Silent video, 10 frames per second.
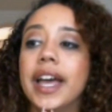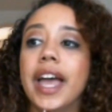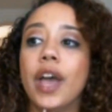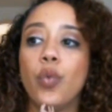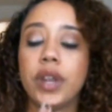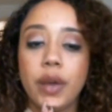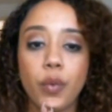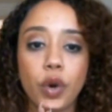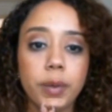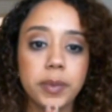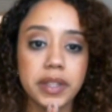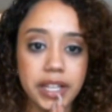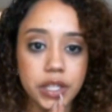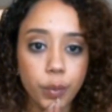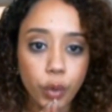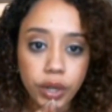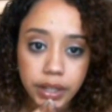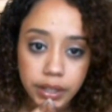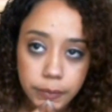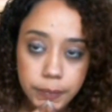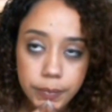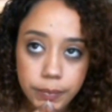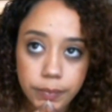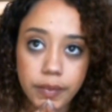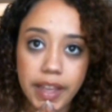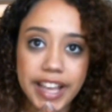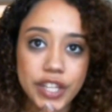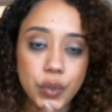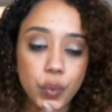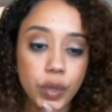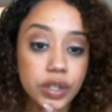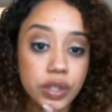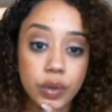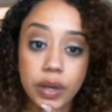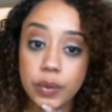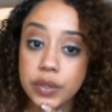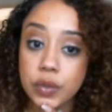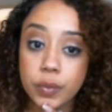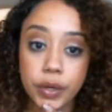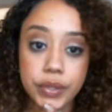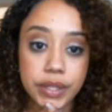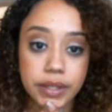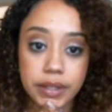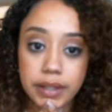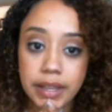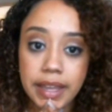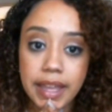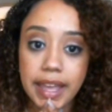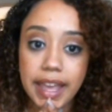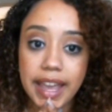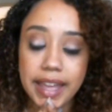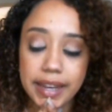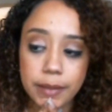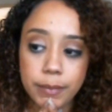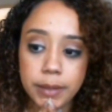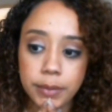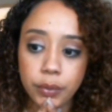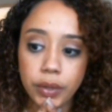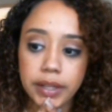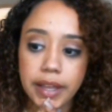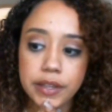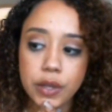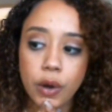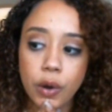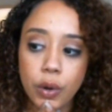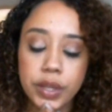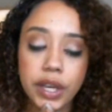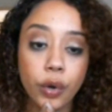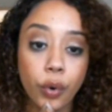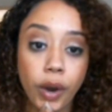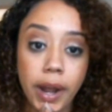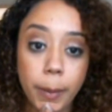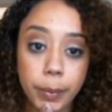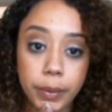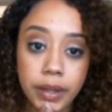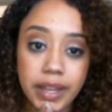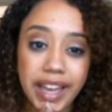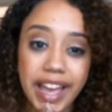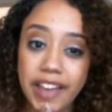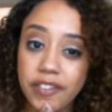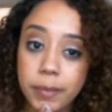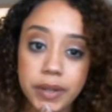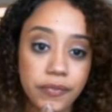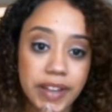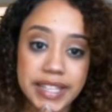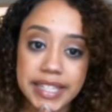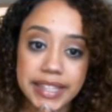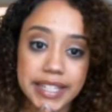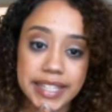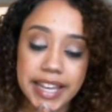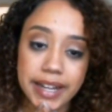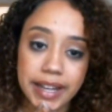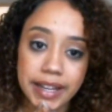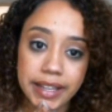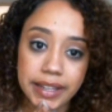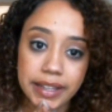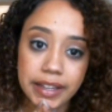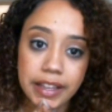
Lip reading: And when I woke up the next morning, I swear to you, I was a new person. And it made me realize, holy crap, I haven't been facing things head on.